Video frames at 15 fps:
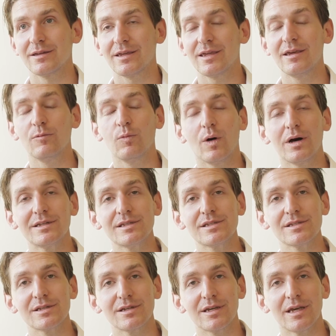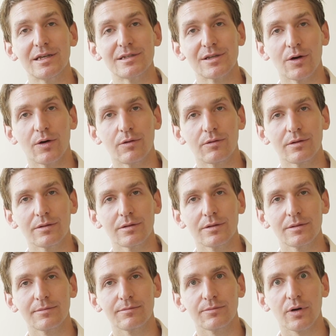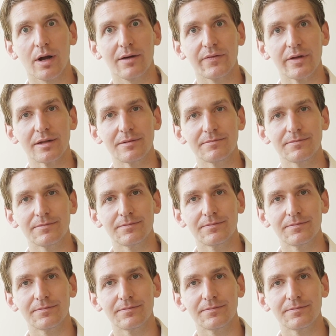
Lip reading: he was his own prophet.